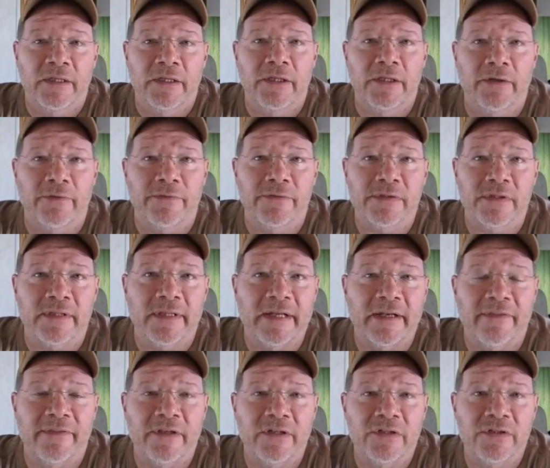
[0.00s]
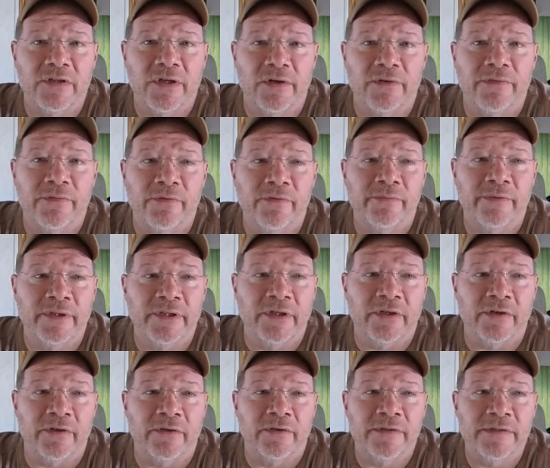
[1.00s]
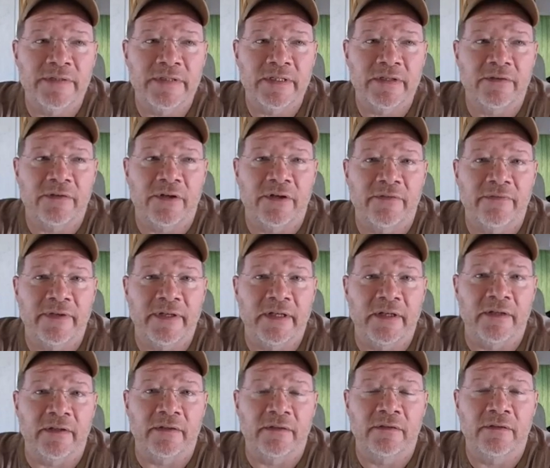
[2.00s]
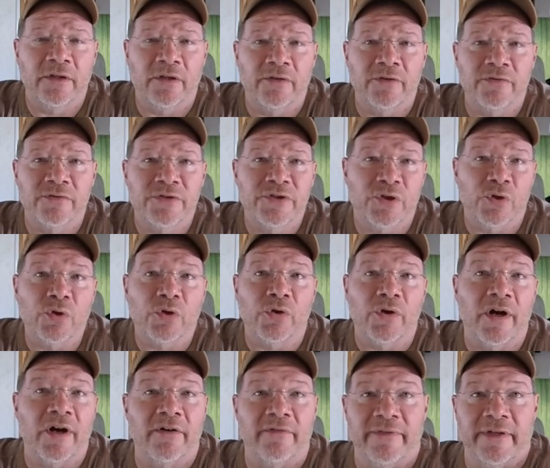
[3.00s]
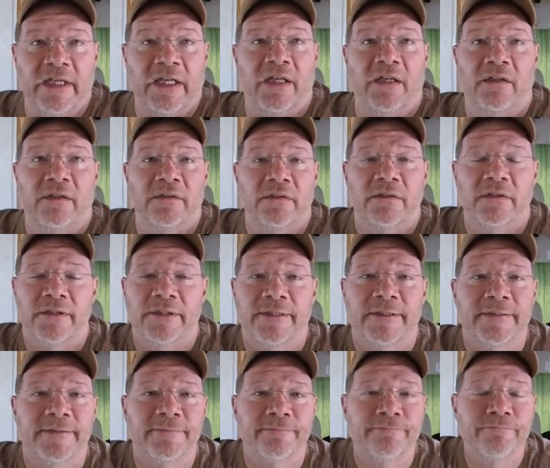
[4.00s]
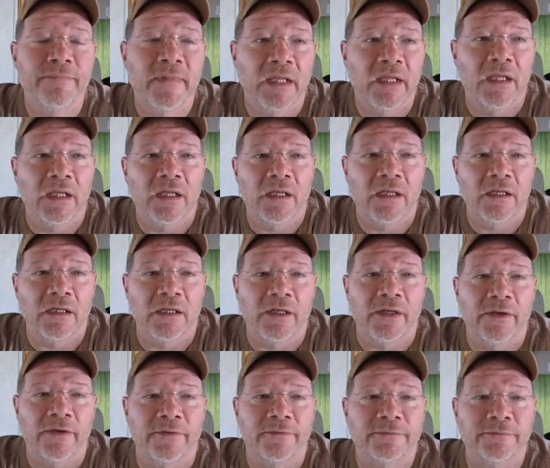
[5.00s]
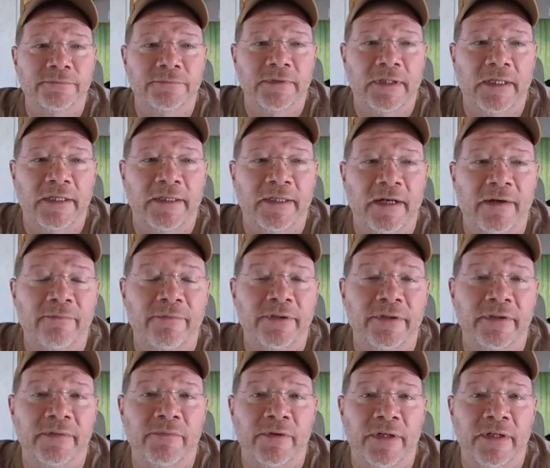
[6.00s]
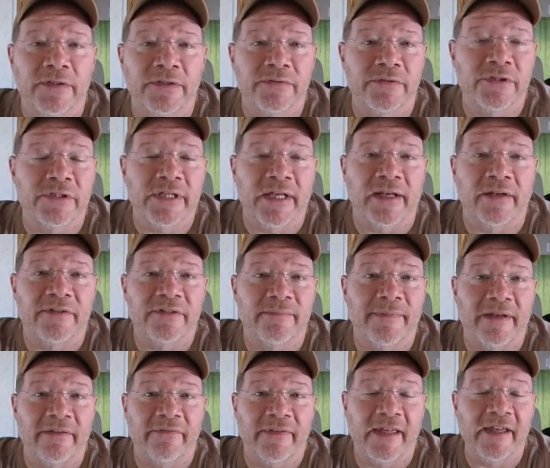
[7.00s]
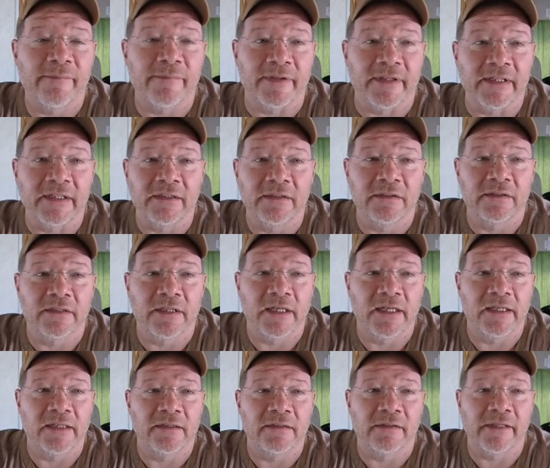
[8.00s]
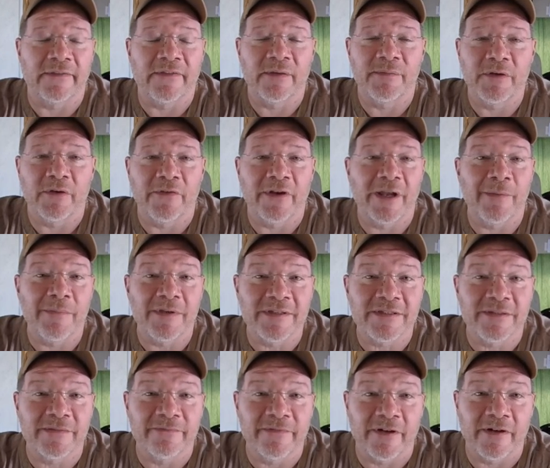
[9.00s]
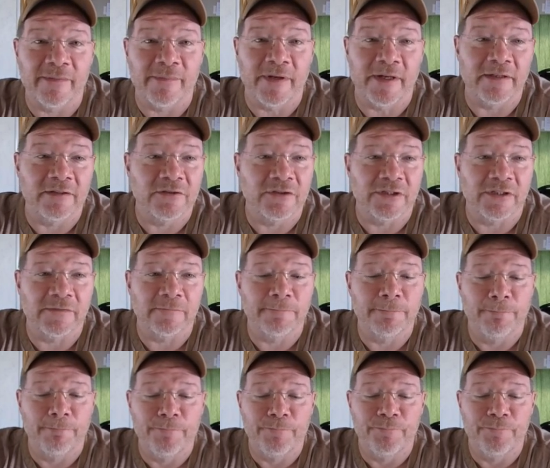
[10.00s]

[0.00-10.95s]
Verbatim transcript: You know, there's a lot of things you go through when you're single RV and you know your solo RV. Um, you know, uh, I really want to do a shout out to my family and let them know that I miss them very much, and